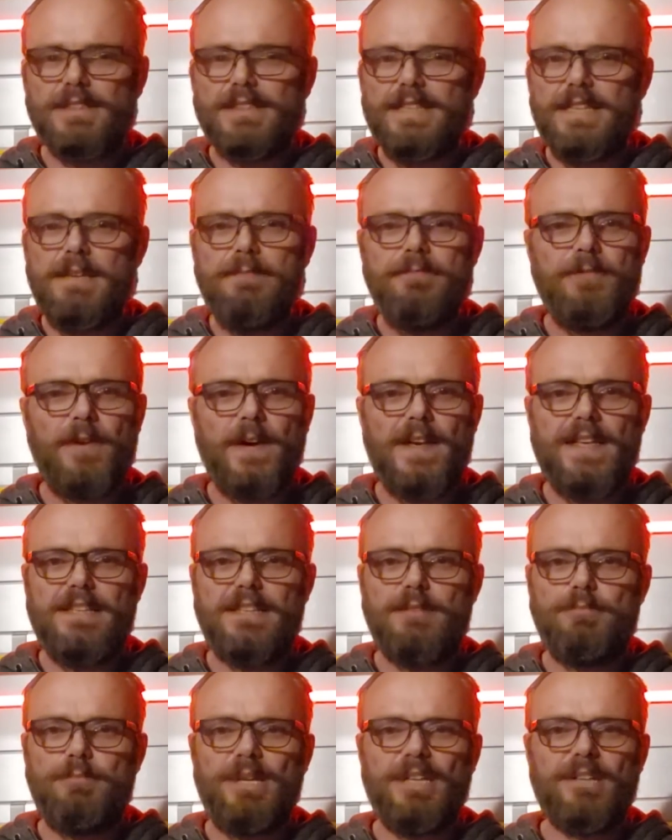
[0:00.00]
Keep
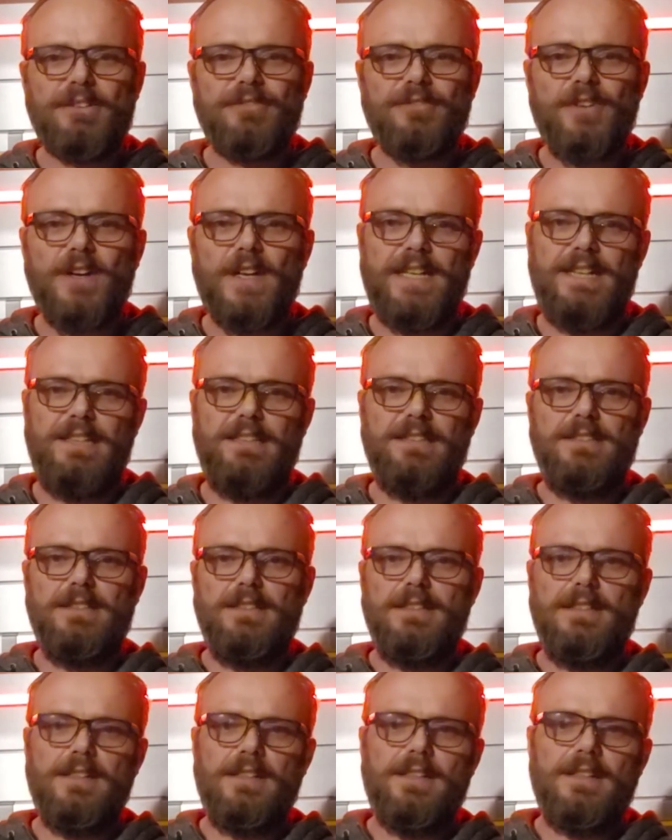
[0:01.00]
fighting the bigger fight.
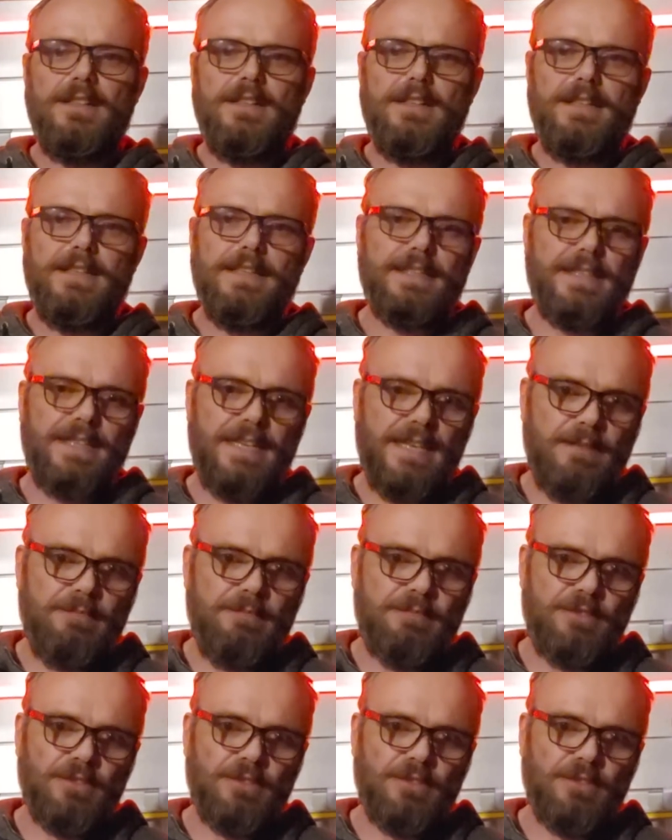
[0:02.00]
Keep